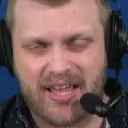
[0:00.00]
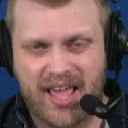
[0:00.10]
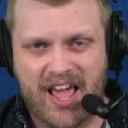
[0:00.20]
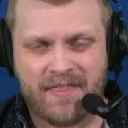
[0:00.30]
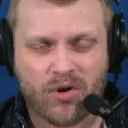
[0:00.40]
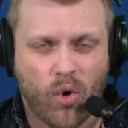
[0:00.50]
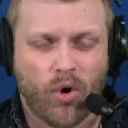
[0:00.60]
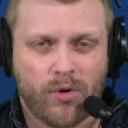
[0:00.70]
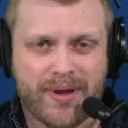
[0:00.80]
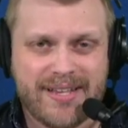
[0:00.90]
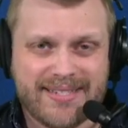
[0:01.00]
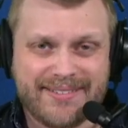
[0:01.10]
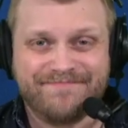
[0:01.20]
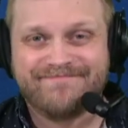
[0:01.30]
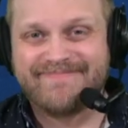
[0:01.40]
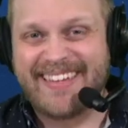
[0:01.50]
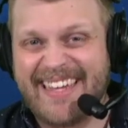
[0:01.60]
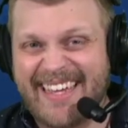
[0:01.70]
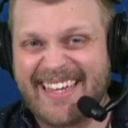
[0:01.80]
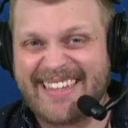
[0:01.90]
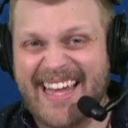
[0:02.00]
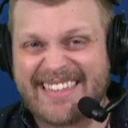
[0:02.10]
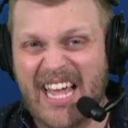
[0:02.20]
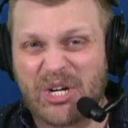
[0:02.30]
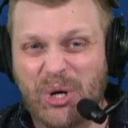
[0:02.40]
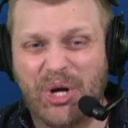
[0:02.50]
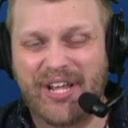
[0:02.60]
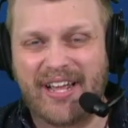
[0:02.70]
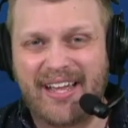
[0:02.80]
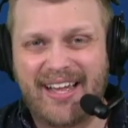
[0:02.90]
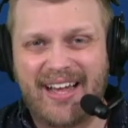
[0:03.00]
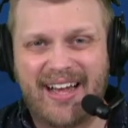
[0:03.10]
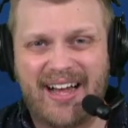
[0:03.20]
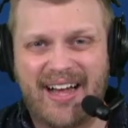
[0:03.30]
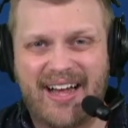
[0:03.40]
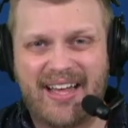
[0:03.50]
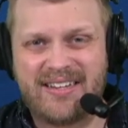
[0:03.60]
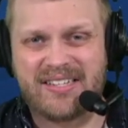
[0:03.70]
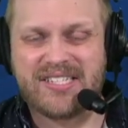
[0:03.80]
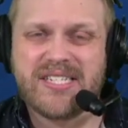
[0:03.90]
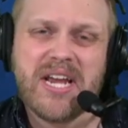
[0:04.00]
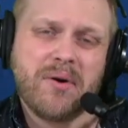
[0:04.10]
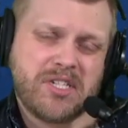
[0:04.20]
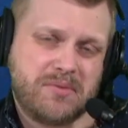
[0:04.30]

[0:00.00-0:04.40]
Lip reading: And the core reason? Not that good. Desir has